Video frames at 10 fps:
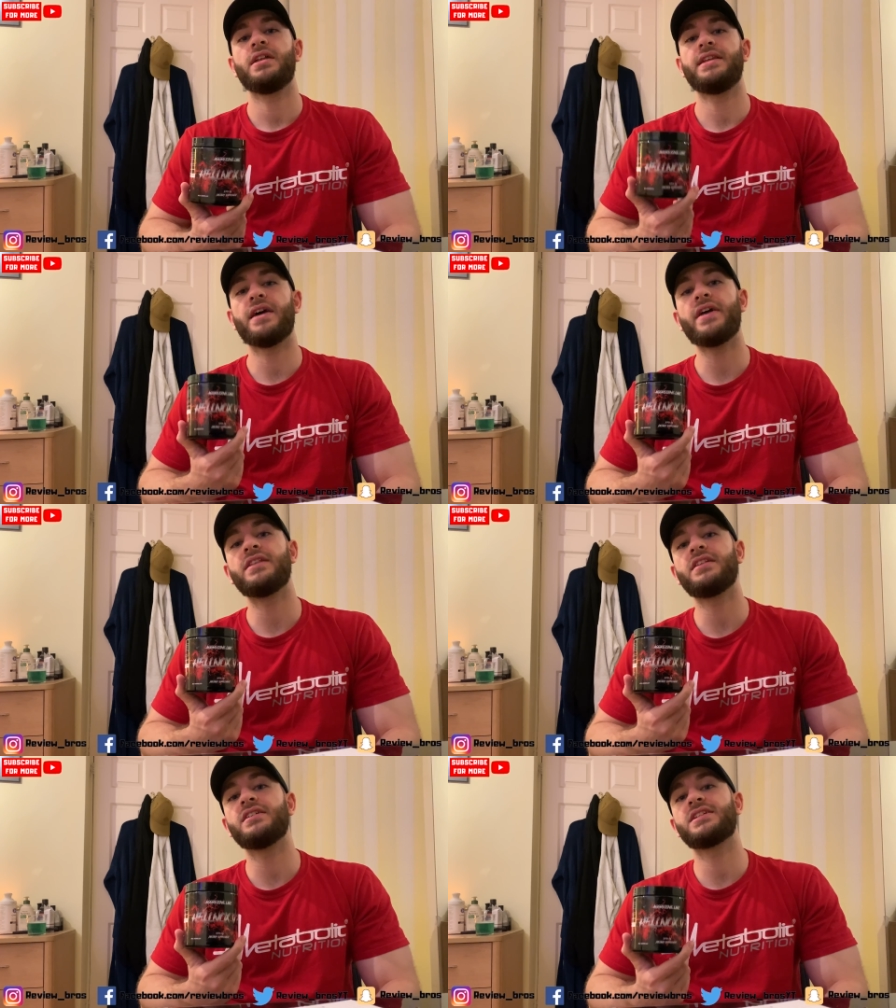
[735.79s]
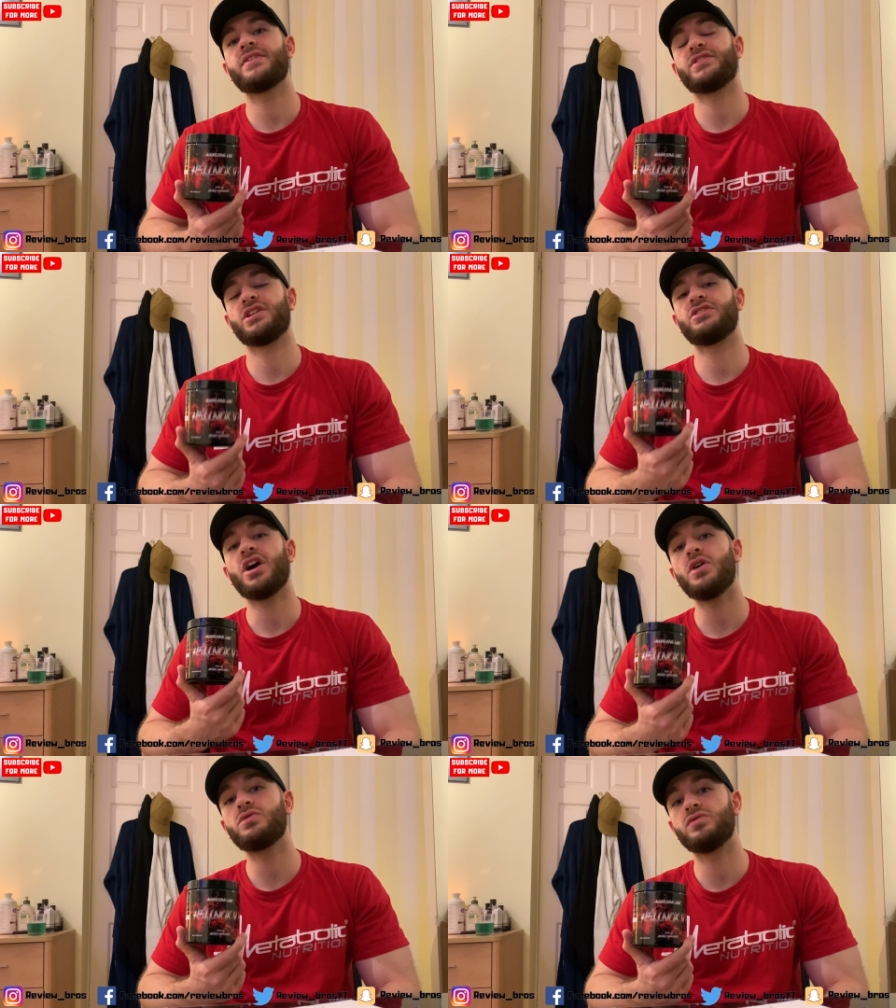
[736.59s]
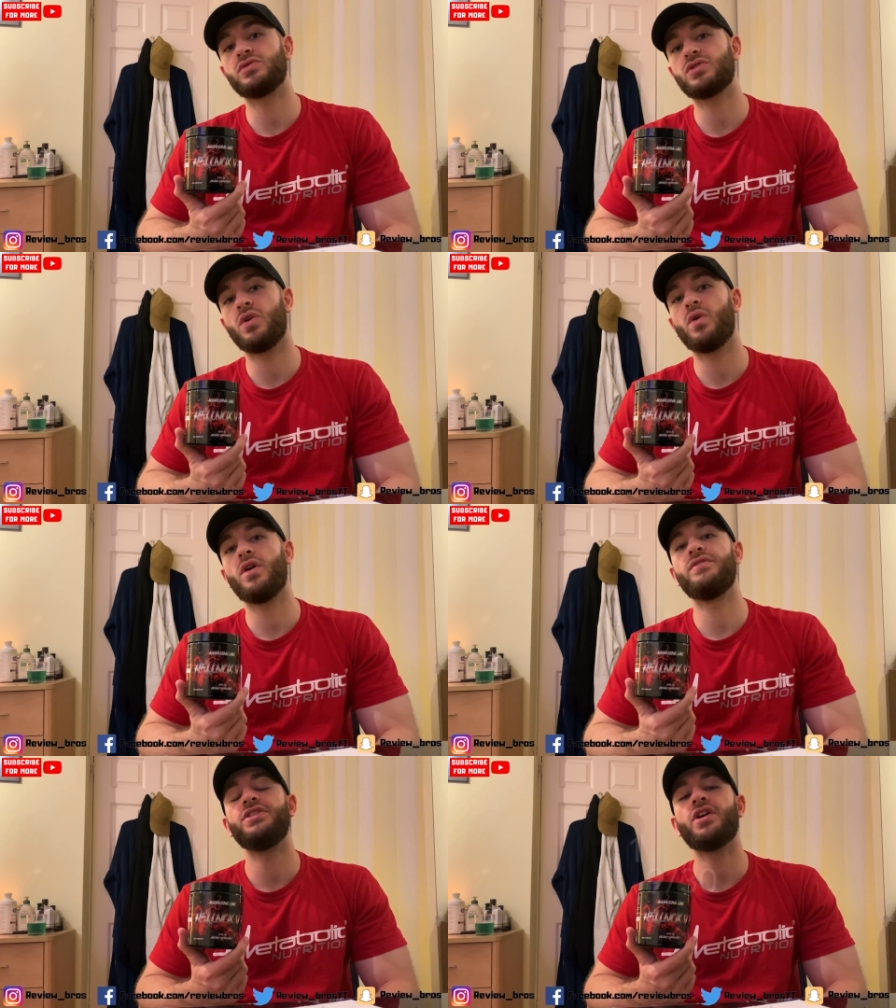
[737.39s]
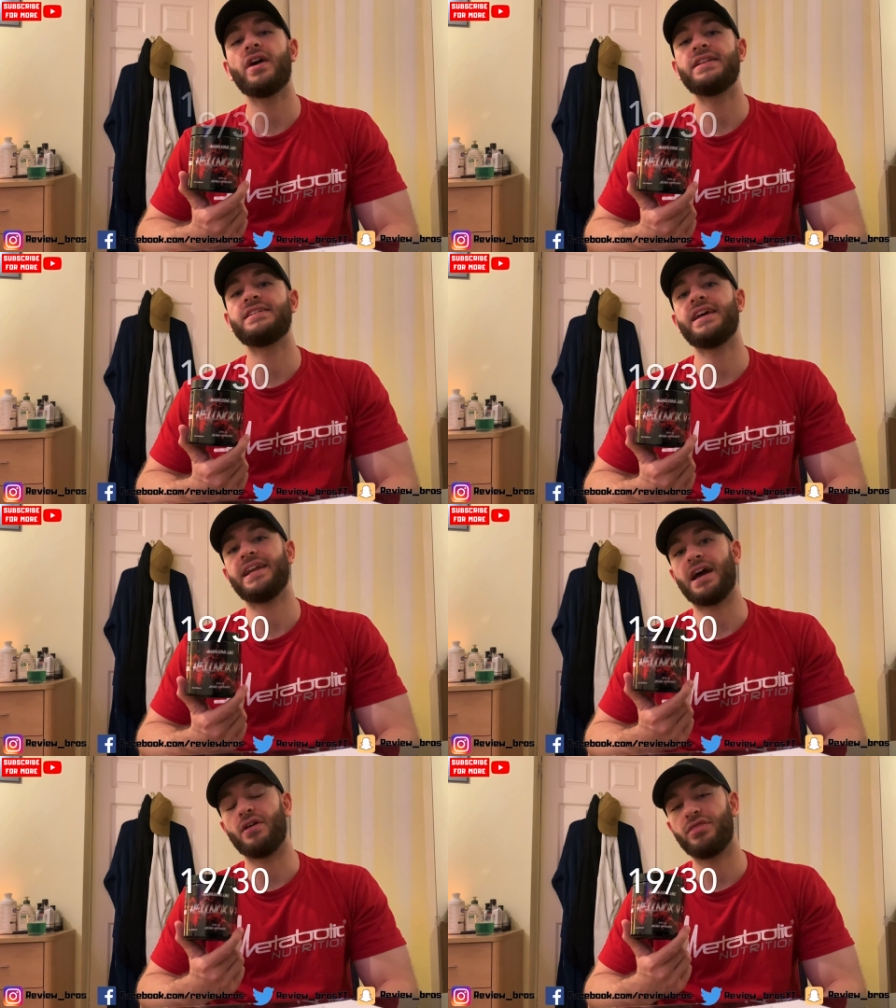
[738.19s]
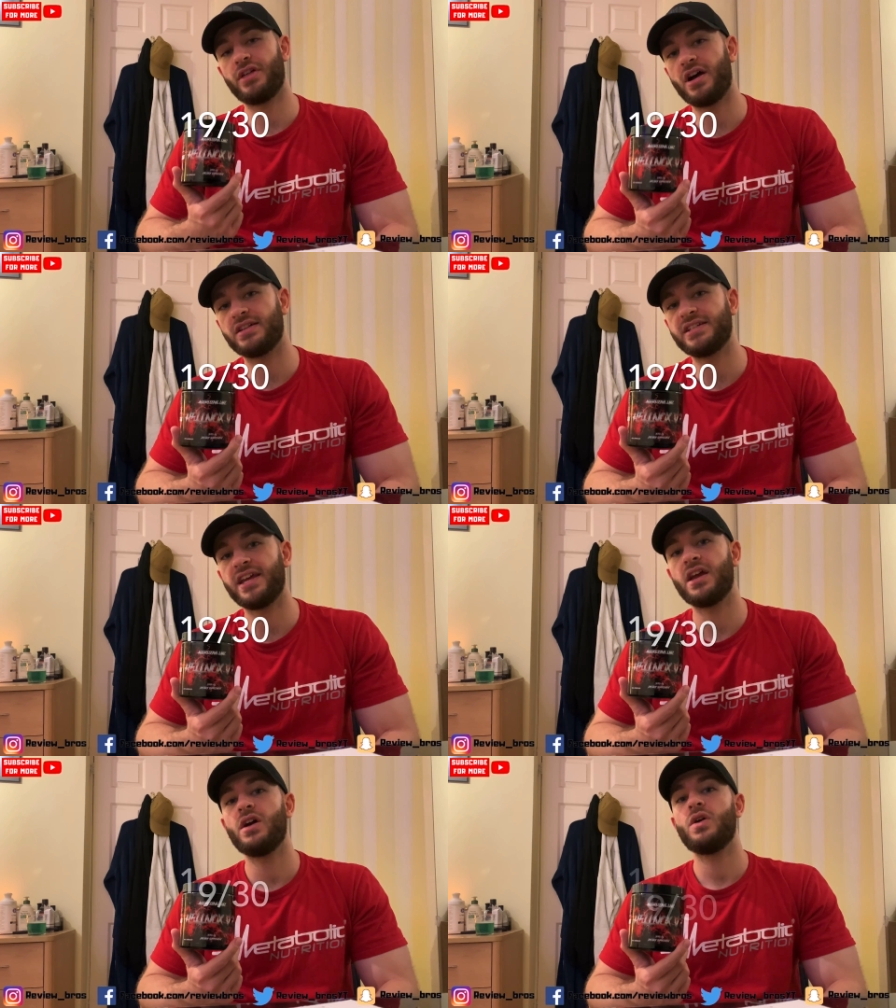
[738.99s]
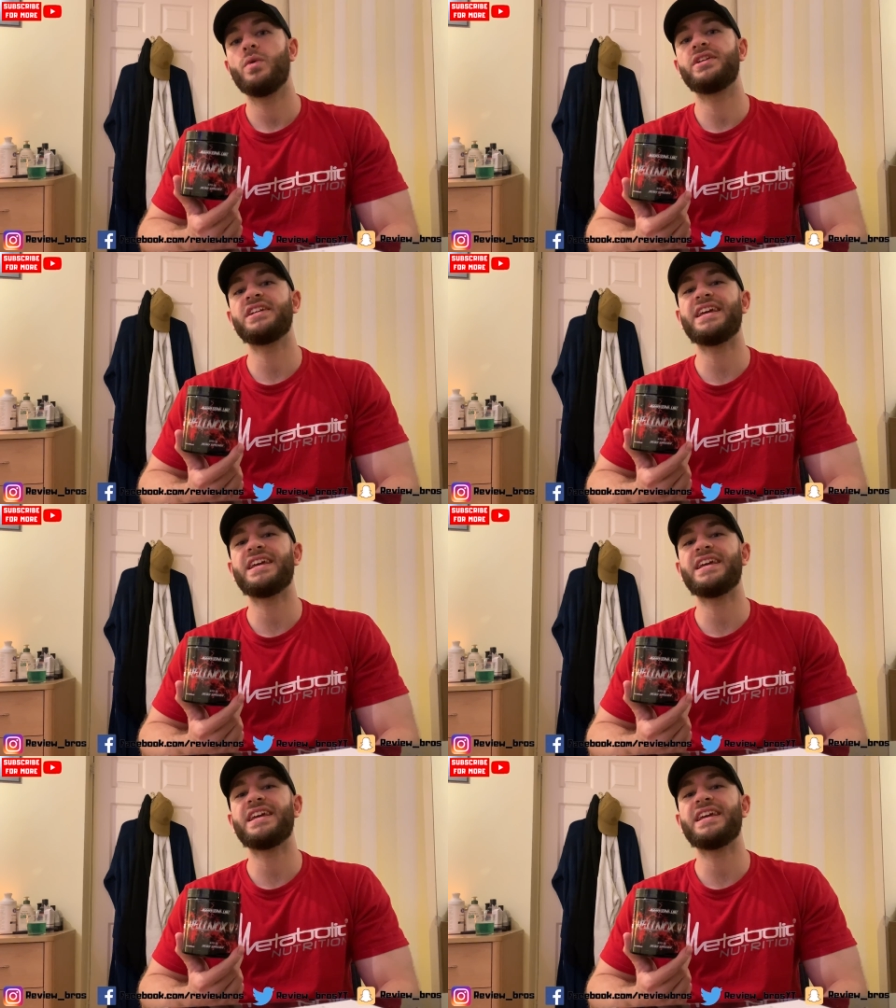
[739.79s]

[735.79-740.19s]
Now that does give us a total score of 19 out of 30, which